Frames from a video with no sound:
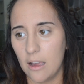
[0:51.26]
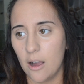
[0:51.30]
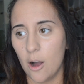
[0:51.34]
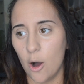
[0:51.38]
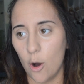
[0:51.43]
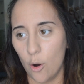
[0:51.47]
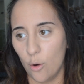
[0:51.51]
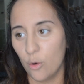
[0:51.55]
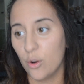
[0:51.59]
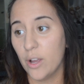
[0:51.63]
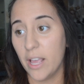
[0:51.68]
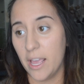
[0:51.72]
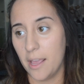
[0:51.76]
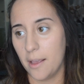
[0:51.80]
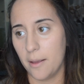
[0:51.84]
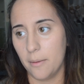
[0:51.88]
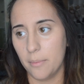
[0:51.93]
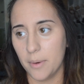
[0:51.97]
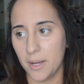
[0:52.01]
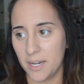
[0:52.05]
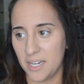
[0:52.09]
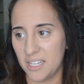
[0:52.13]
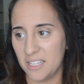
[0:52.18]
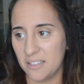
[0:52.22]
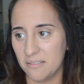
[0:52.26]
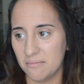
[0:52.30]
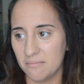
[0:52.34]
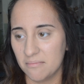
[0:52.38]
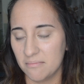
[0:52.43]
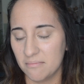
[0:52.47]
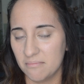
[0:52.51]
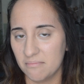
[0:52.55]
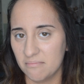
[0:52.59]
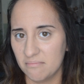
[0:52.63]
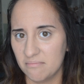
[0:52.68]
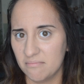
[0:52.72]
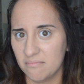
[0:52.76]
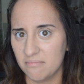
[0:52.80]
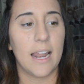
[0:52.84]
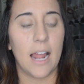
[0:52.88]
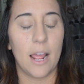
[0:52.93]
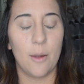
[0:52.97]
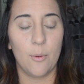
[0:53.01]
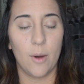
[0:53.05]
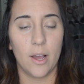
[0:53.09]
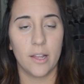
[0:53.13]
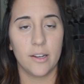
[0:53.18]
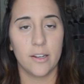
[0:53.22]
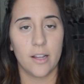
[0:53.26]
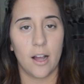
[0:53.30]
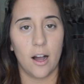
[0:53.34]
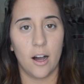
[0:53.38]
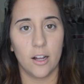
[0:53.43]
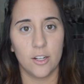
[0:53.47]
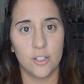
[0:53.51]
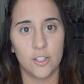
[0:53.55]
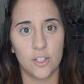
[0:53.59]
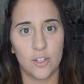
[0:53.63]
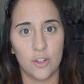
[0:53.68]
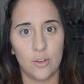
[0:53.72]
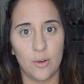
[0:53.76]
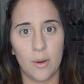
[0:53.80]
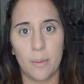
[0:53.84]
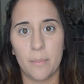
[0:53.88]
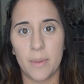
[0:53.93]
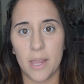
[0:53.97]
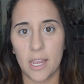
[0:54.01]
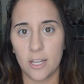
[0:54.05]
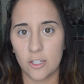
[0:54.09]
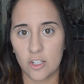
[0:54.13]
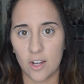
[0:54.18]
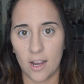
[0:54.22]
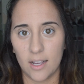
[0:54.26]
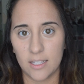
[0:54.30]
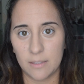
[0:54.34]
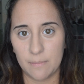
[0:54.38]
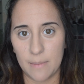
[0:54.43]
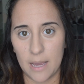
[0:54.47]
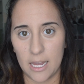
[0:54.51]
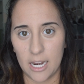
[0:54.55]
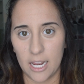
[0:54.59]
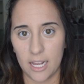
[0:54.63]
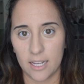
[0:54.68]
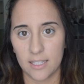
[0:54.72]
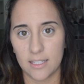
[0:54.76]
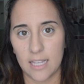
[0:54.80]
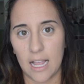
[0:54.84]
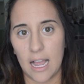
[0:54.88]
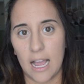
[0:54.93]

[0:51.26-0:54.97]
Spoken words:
okay, buddy. I went onto VH Cosmetics.